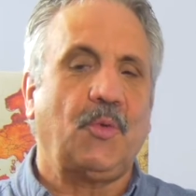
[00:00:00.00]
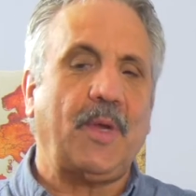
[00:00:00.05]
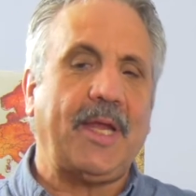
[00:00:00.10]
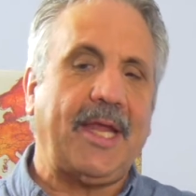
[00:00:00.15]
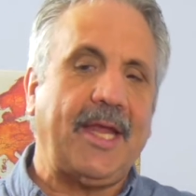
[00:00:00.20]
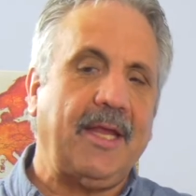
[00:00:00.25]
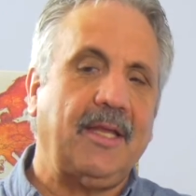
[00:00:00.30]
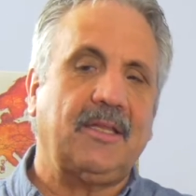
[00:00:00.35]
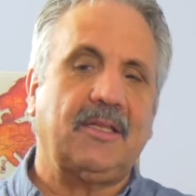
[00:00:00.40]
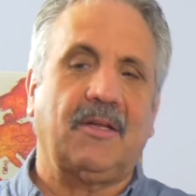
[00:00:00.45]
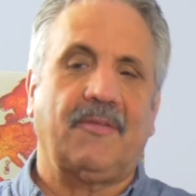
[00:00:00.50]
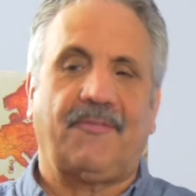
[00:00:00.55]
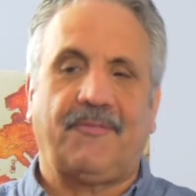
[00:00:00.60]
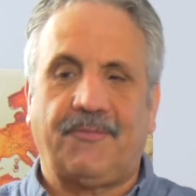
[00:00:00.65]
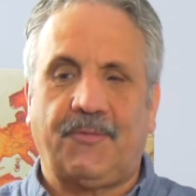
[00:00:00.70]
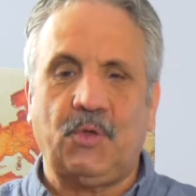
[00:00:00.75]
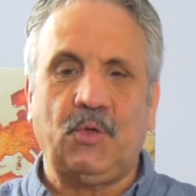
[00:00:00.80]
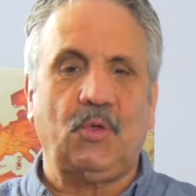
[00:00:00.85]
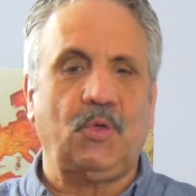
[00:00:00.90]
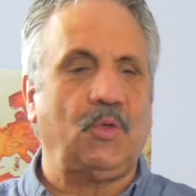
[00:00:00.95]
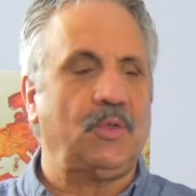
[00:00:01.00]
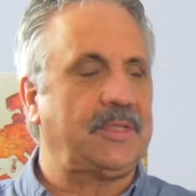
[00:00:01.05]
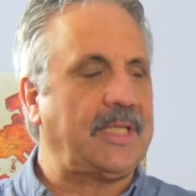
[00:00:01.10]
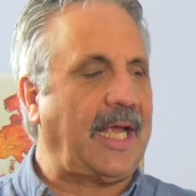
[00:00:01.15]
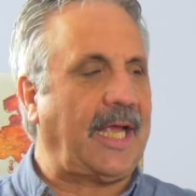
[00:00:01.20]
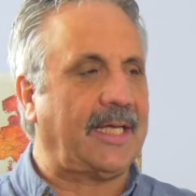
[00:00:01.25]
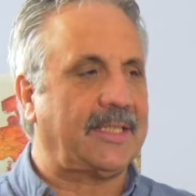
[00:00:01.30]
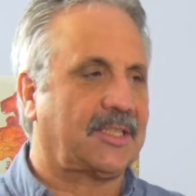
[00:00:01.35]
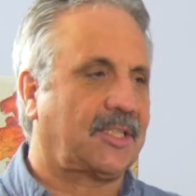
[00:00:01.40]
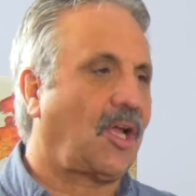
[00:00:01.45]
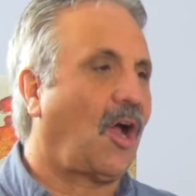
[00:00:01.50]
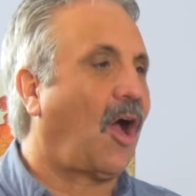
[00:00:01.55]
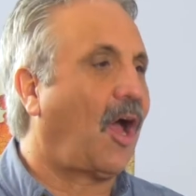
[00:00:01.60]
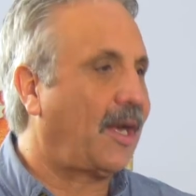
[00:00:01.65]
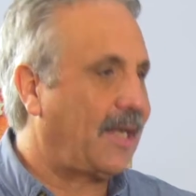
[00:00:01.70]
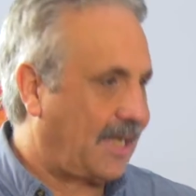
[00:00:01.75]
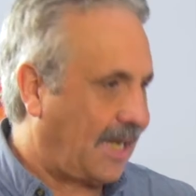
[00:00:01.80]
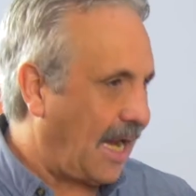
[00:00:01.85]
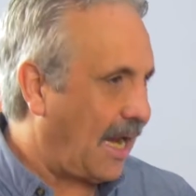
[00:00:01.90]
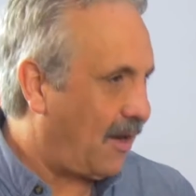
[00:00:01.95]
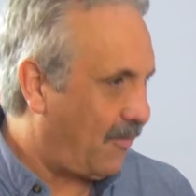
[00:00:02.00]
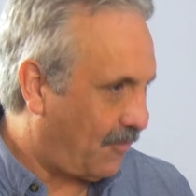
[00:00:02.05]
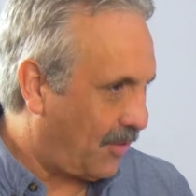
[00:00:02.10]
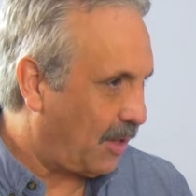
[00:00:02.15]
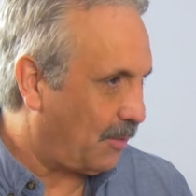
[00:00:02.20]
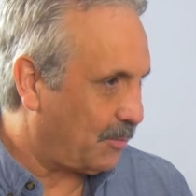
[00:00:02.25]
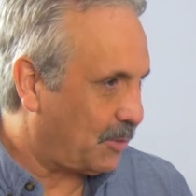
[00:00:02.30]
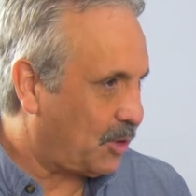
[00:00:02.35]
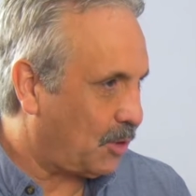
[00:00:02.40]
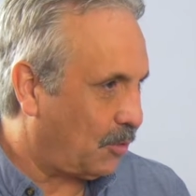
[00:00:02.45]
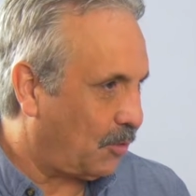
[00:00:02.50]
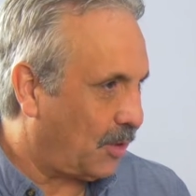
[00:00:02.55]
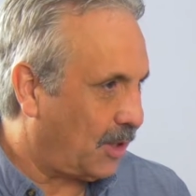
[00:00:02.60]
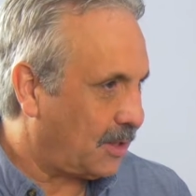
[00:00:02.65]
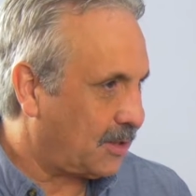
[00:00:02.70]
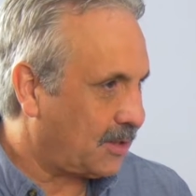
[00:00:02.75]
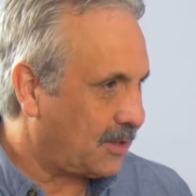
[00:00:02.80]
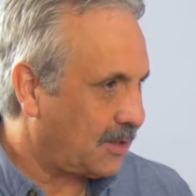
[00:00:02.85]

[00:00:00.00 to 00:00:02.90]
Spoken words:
eat the foods as God gave them to us.